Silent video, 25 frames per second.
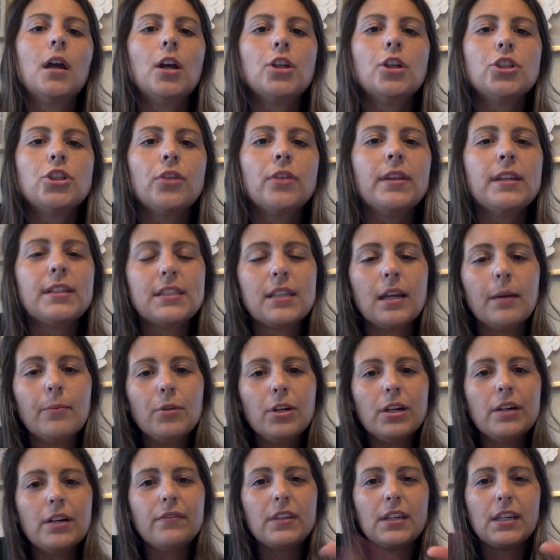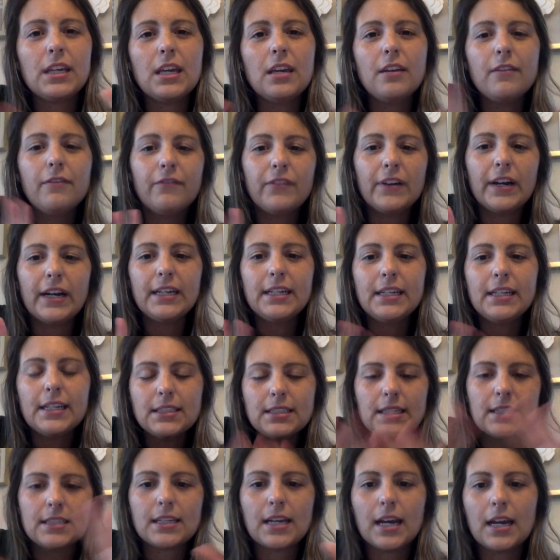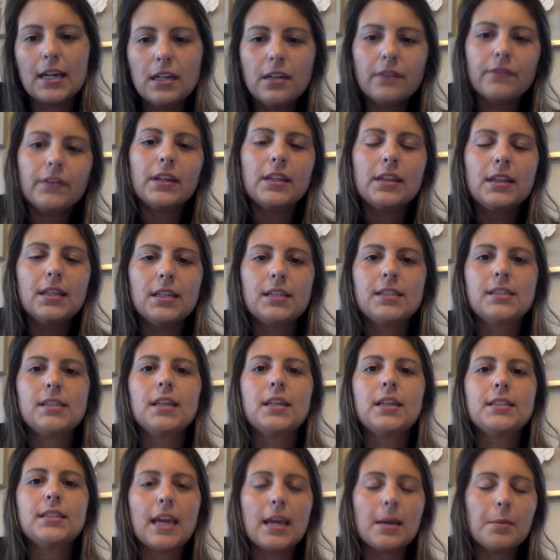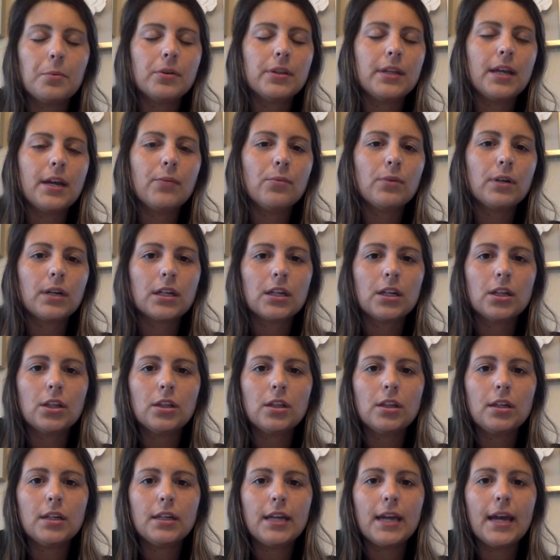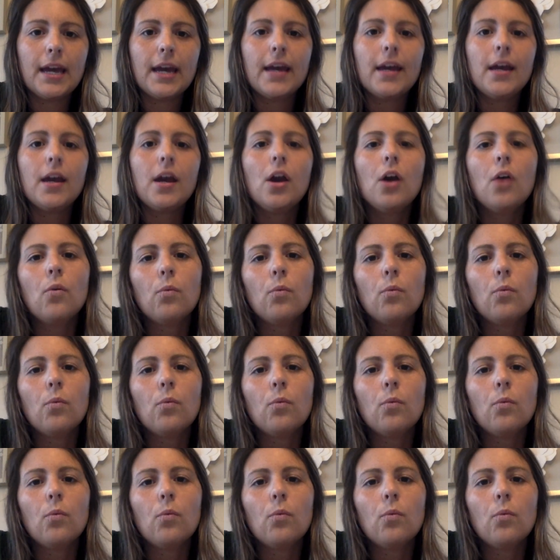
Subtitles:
So the summary of the key findings is kind of in this table that we're going to look at.